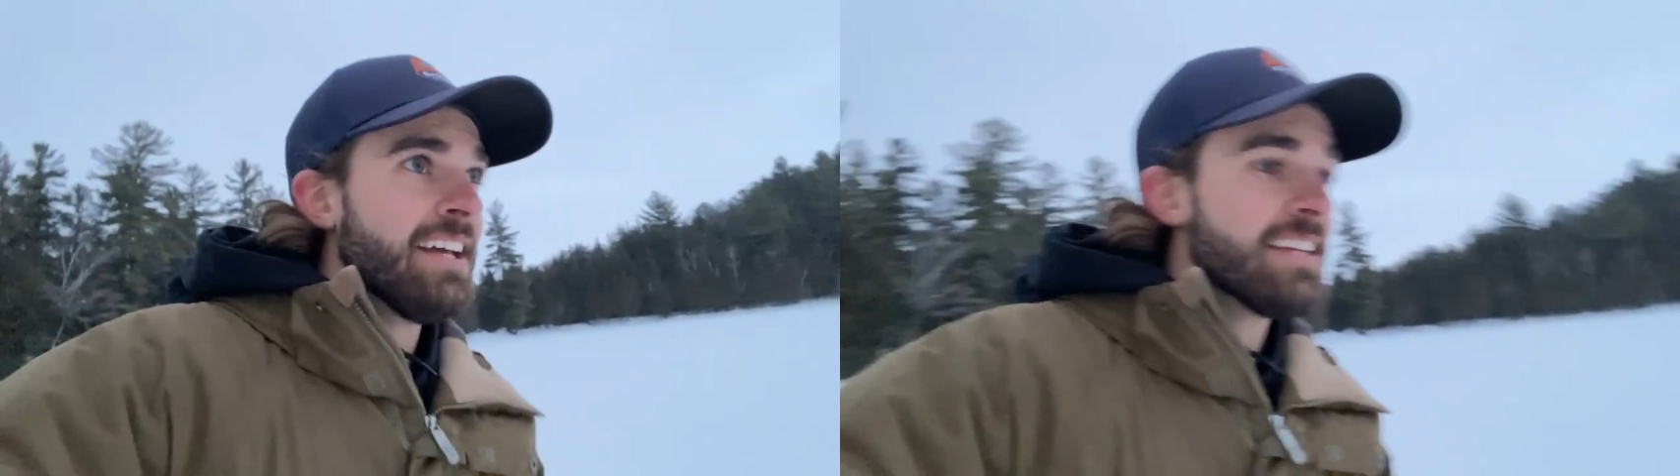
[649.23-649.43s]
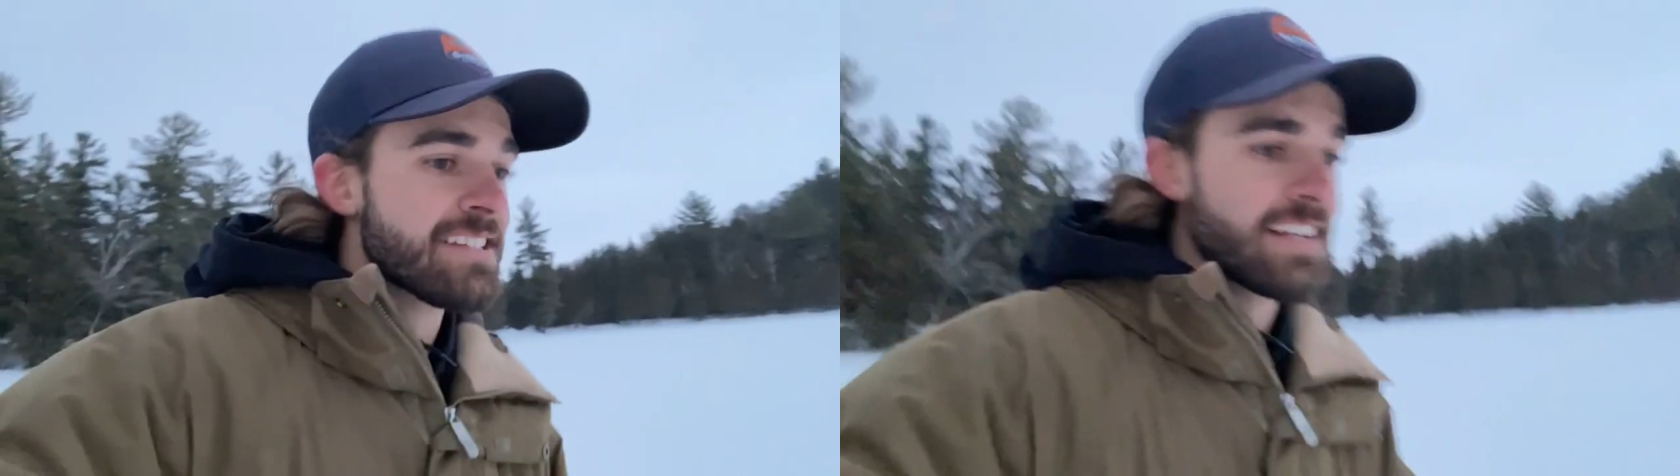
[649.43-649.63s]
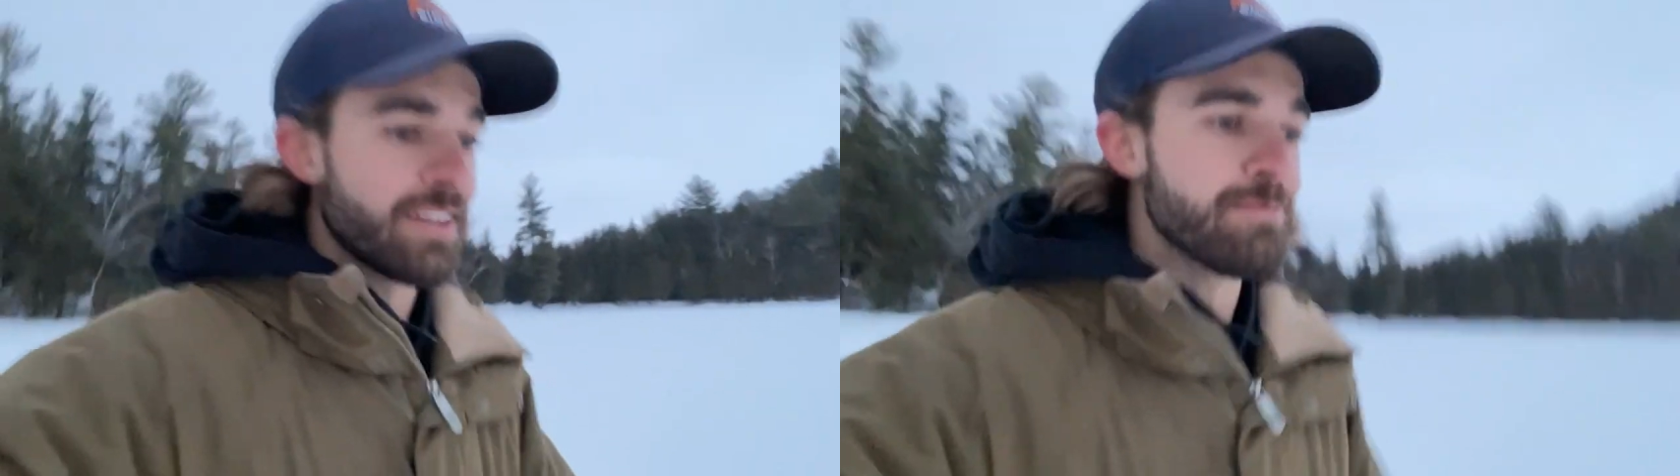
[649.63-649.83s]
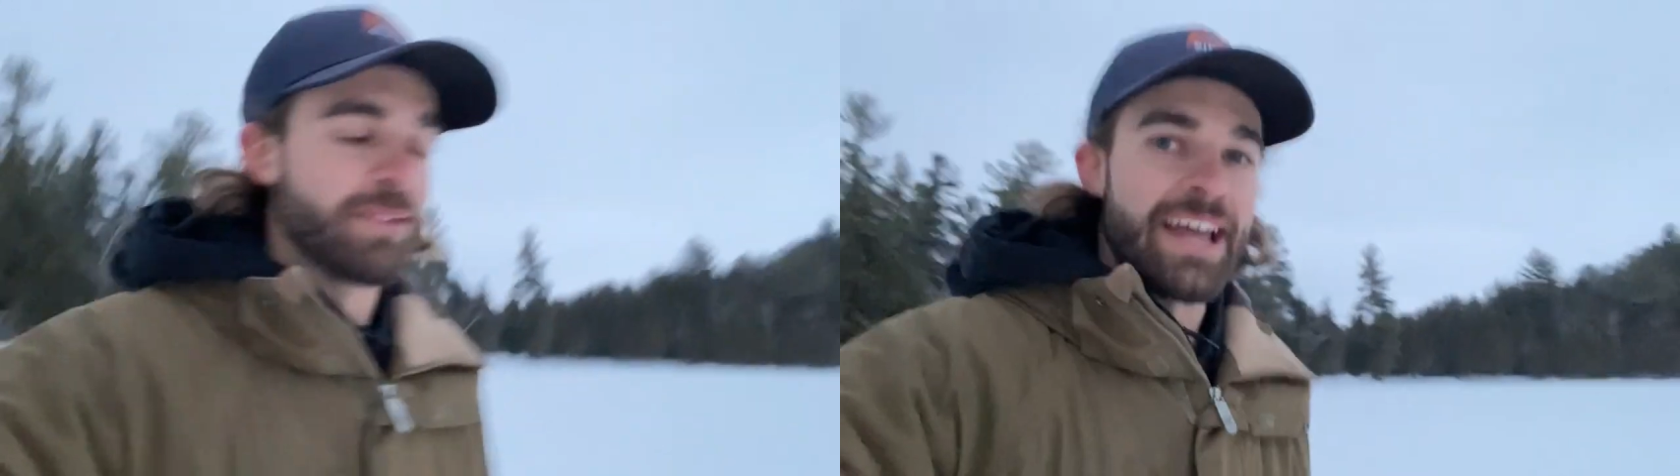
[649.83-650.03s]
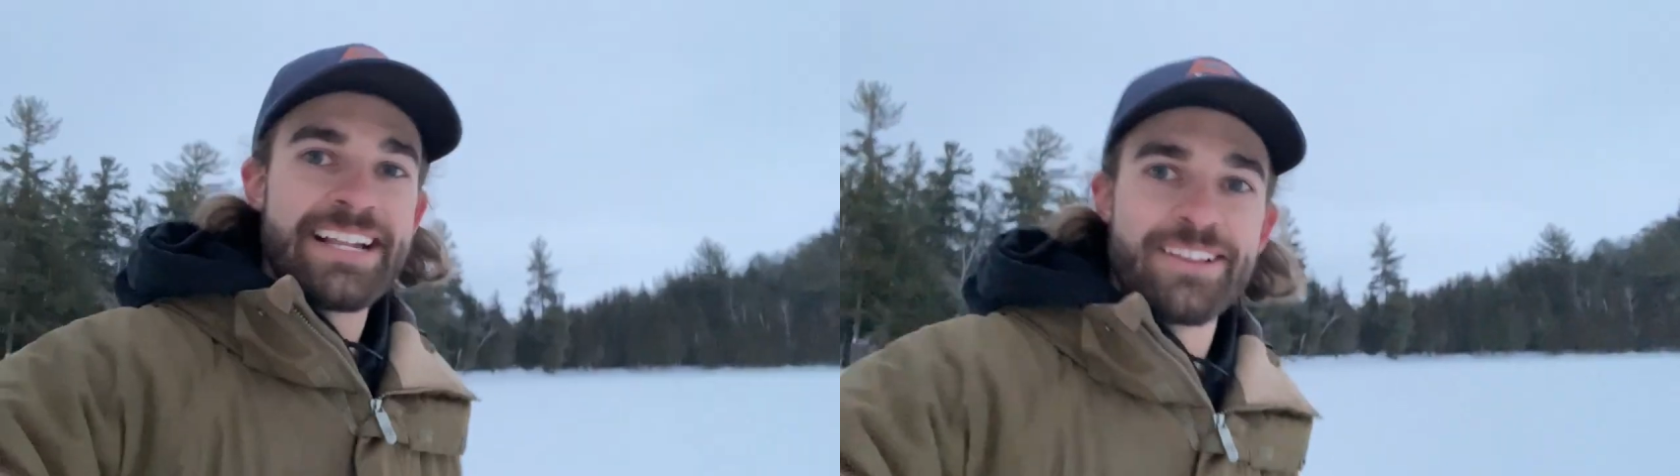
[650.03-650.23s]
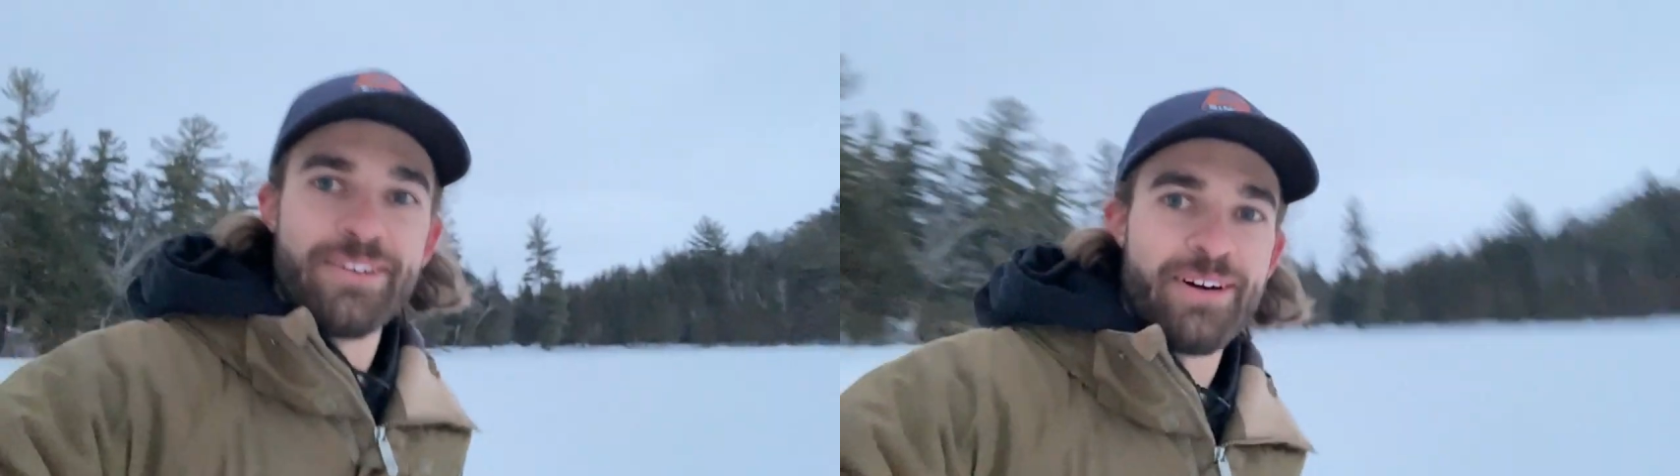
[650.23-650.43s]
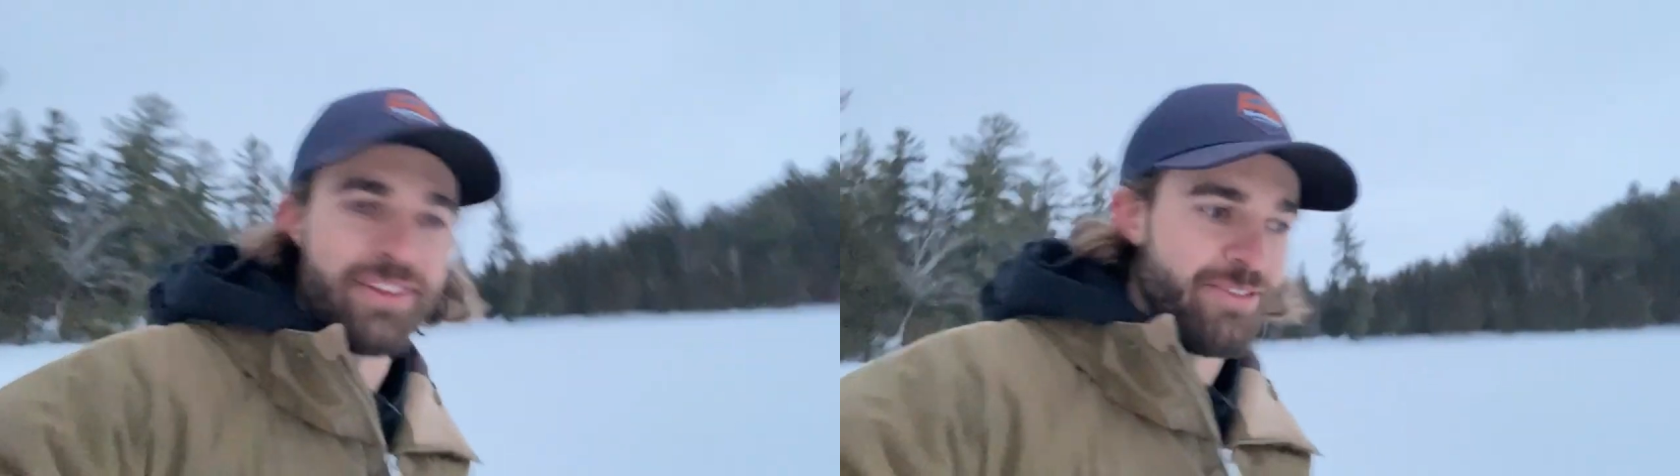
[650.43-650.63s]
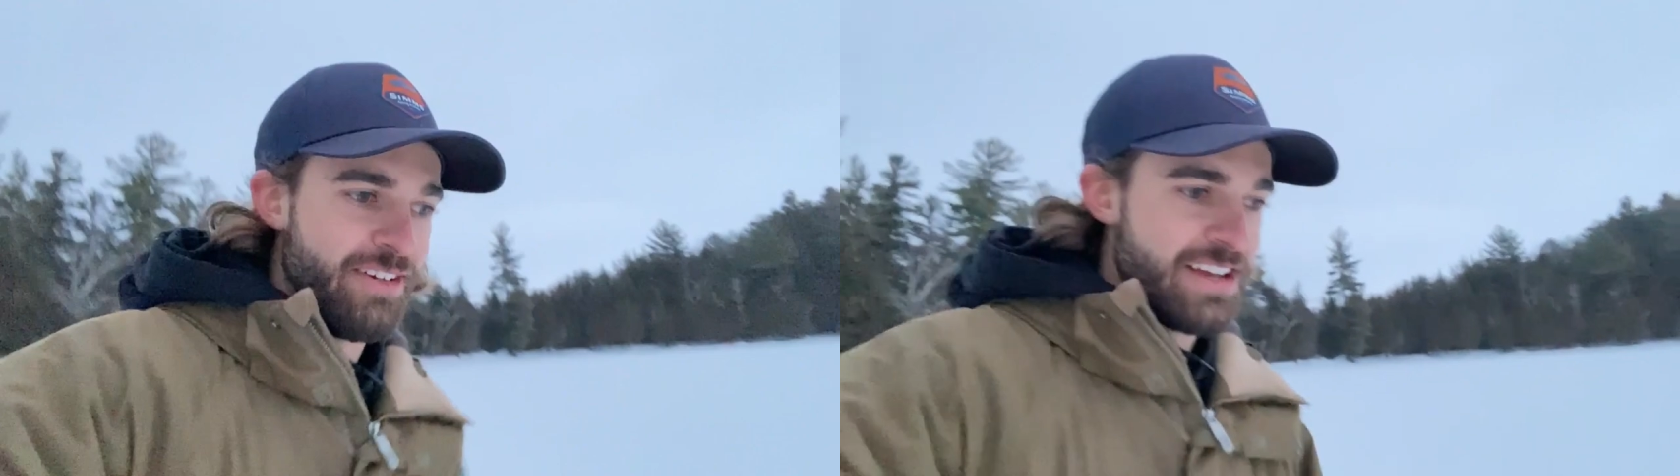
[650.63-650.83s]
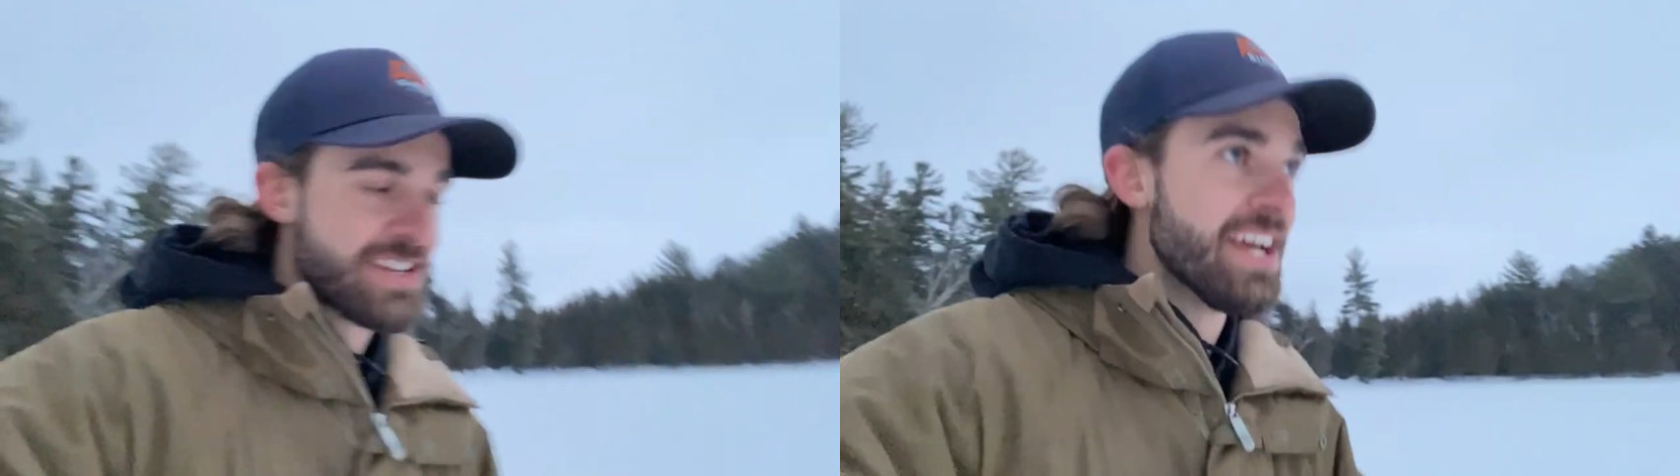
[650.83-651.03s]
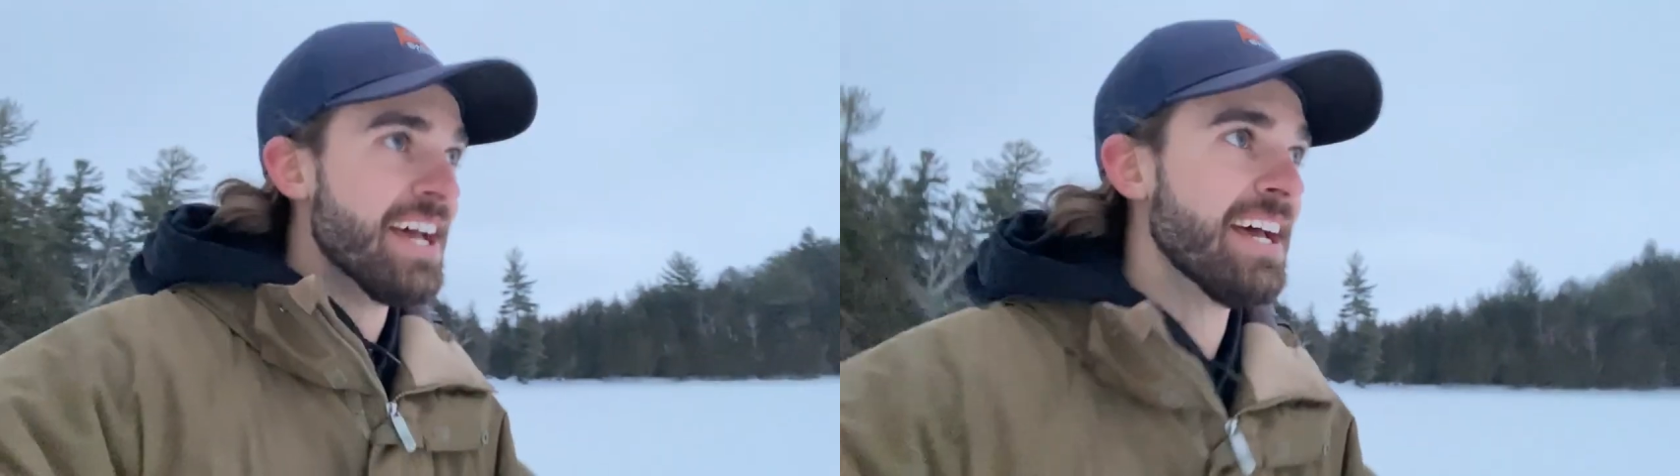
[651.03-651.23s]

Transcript: Still a blank though on the fish